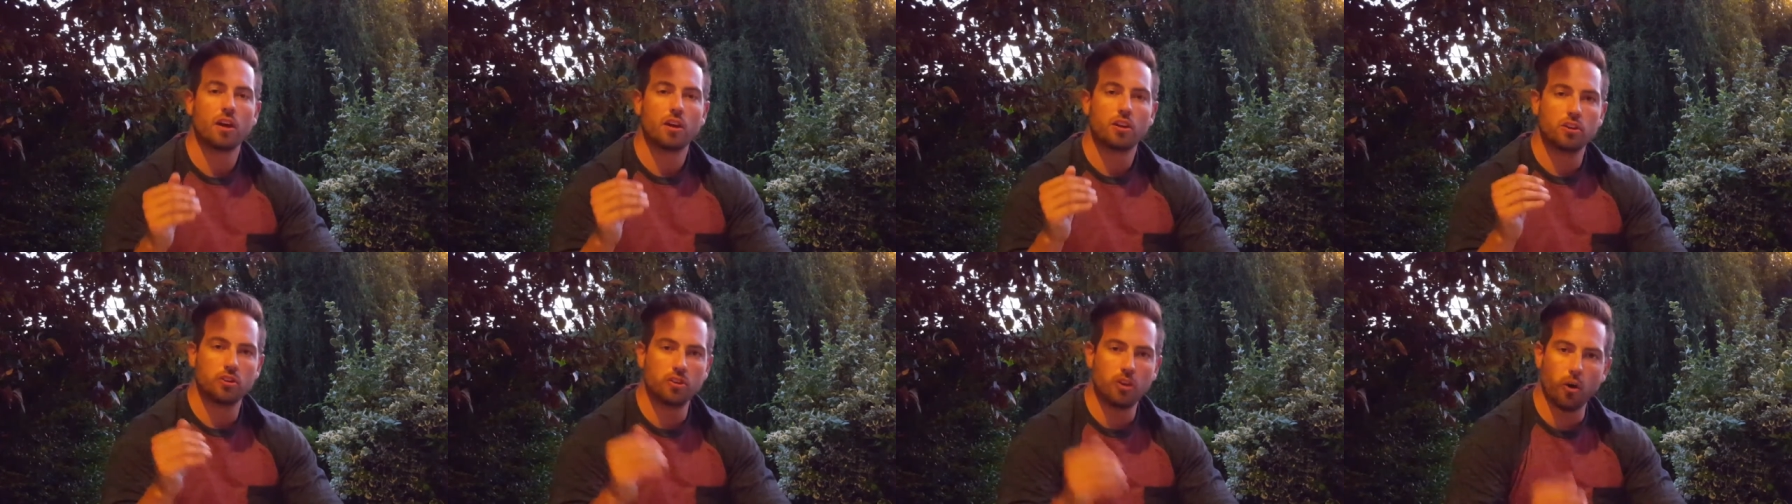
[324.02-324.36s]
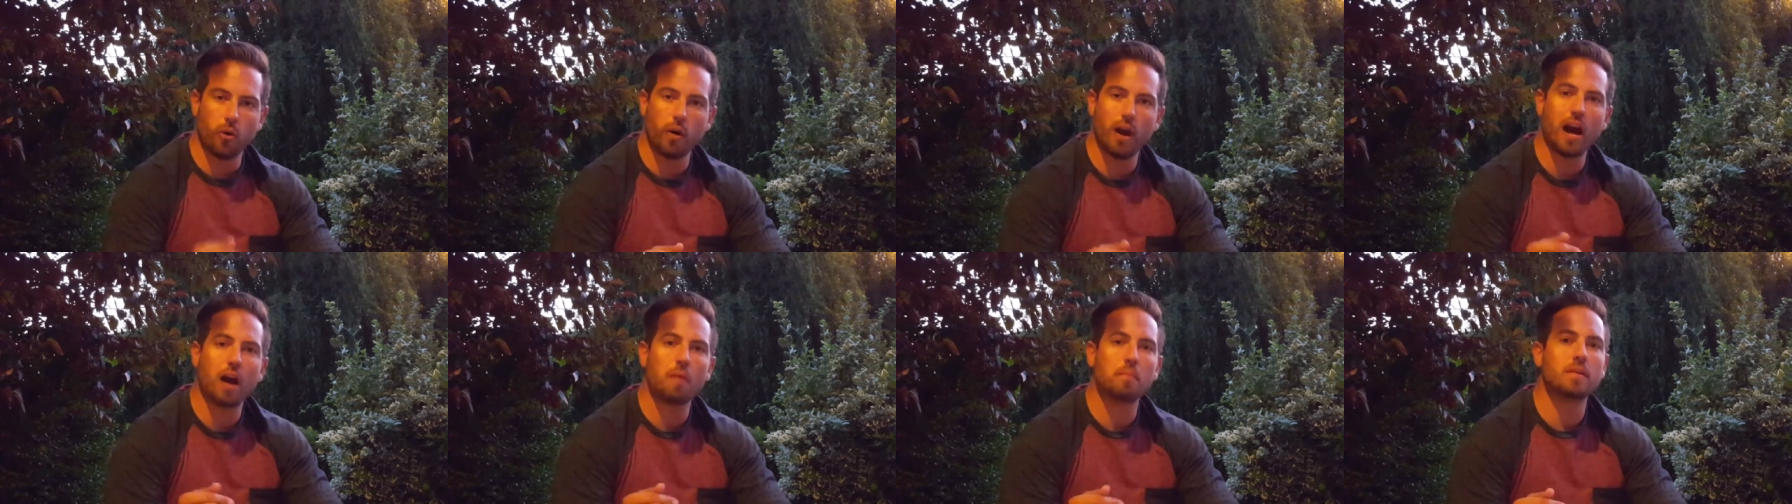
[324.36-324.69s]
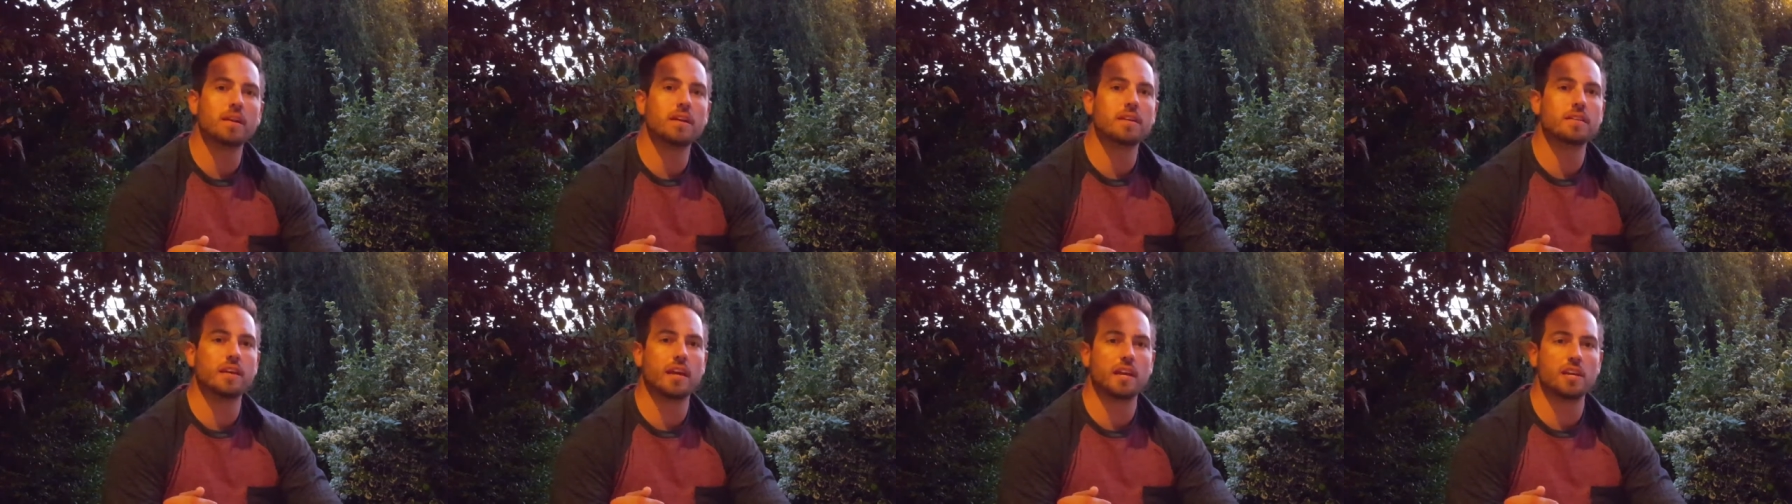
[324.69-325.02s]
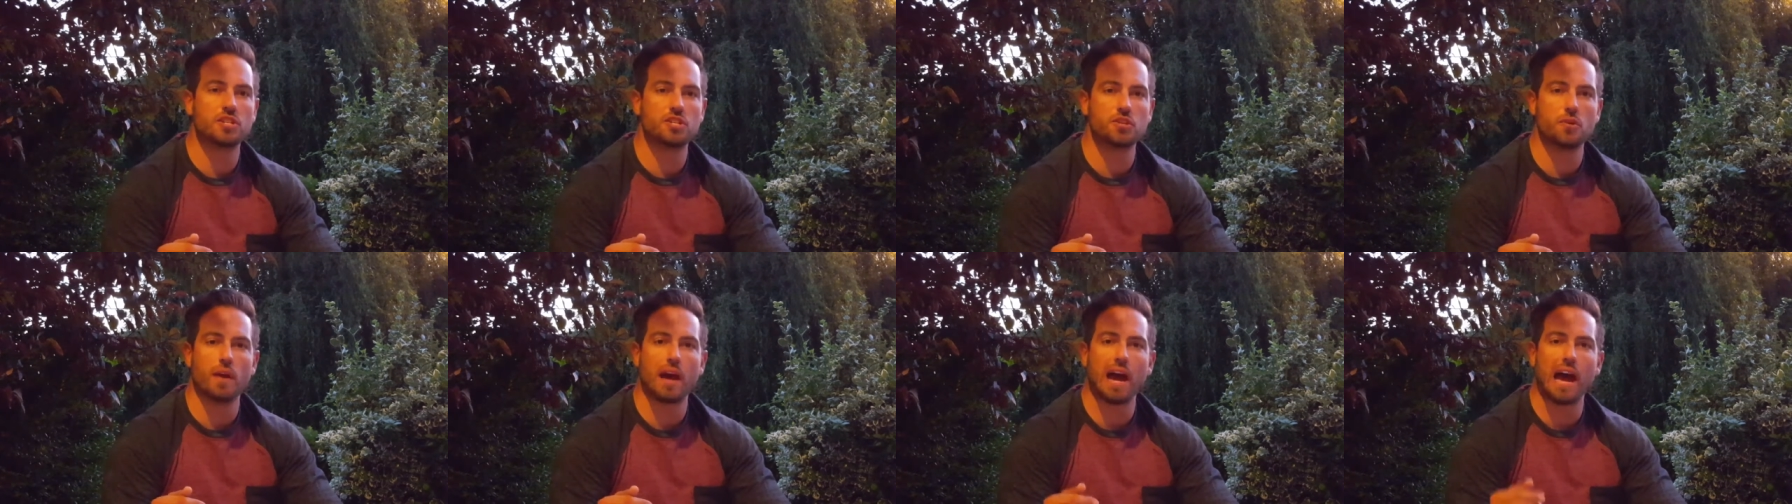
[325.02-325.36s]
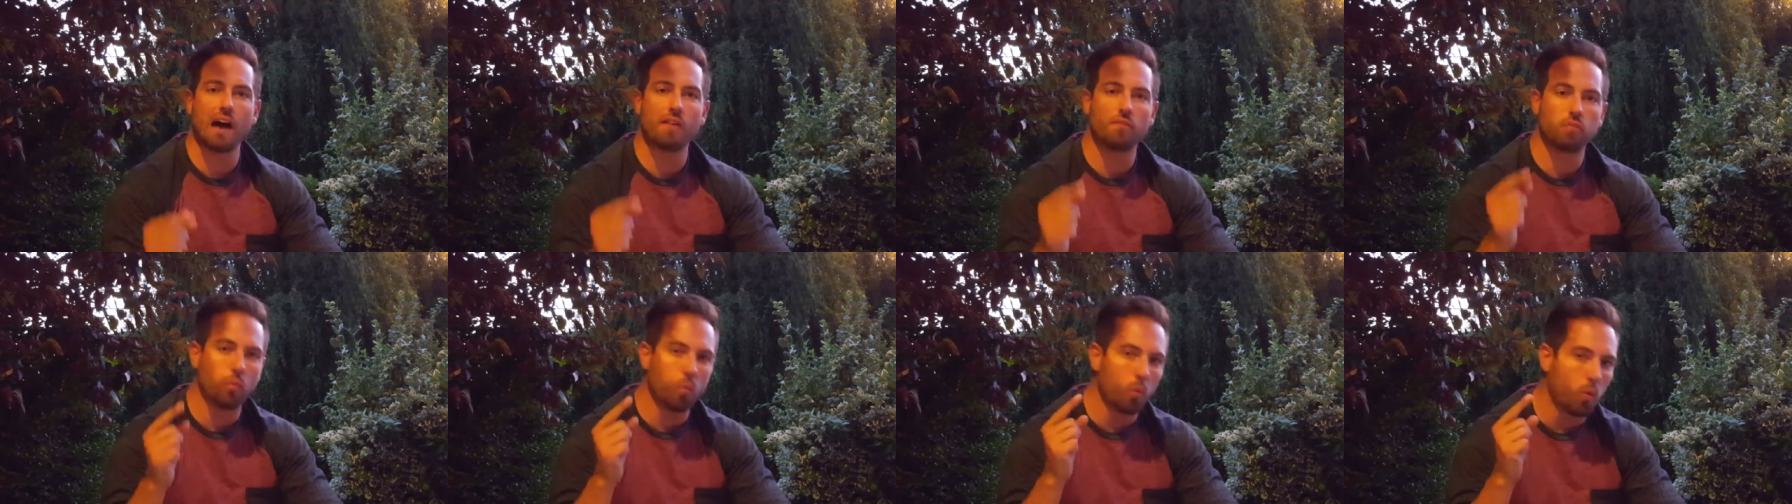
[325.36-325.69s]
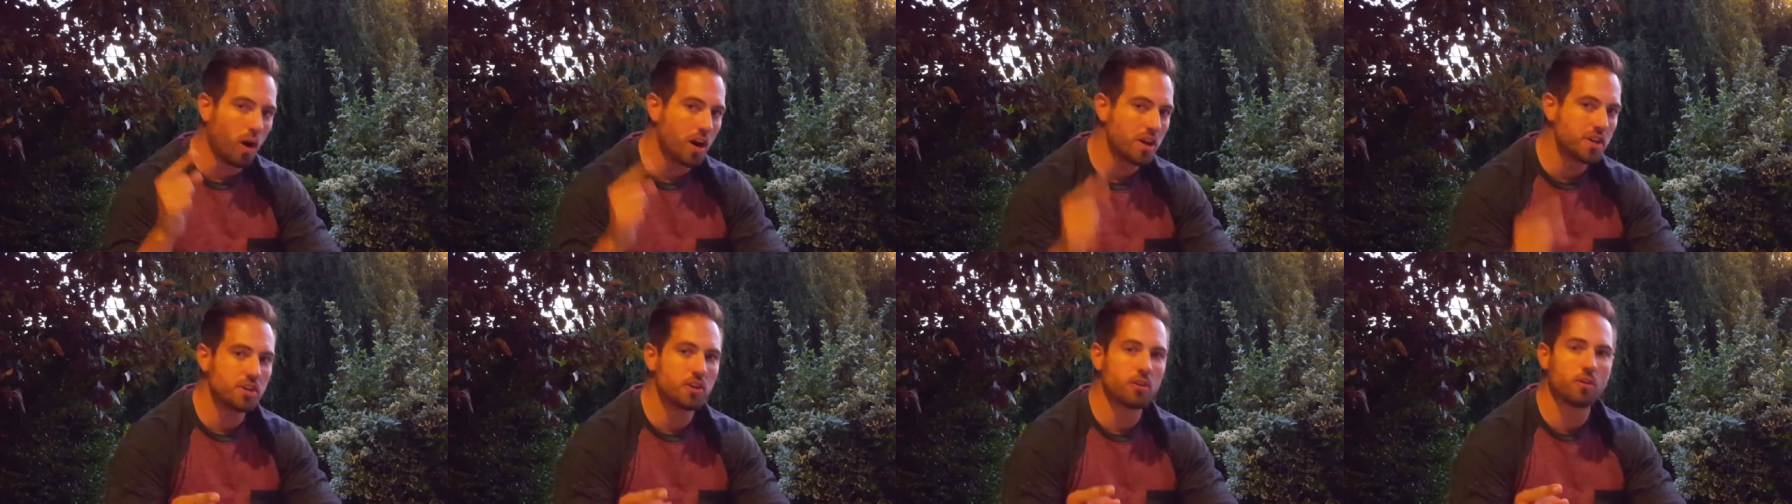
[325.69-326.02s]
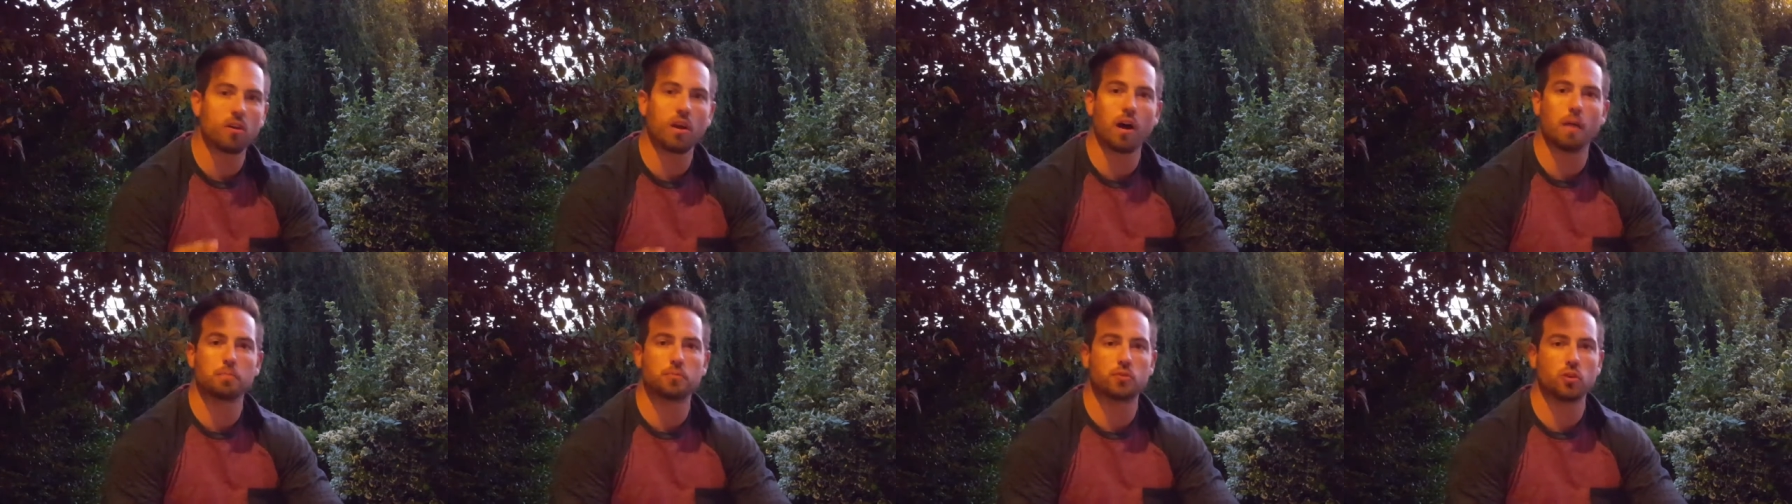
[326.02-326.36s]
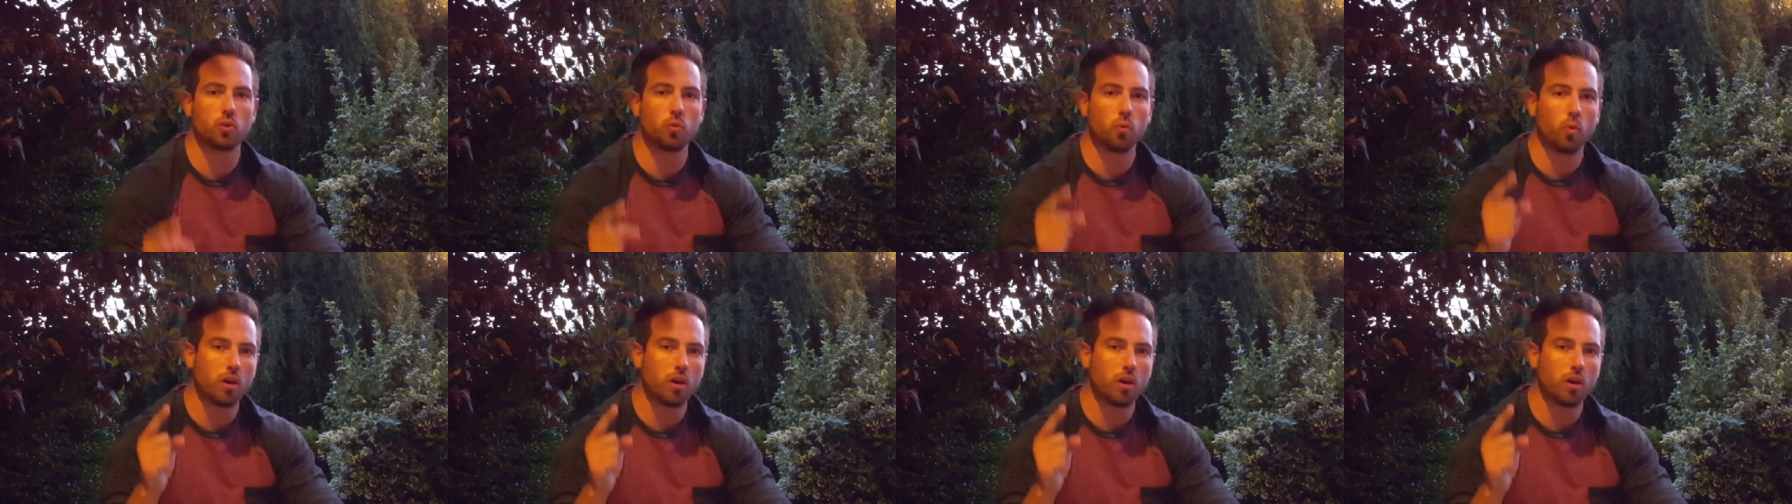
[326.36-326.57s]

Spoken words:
Know how many days you have, what you're up to,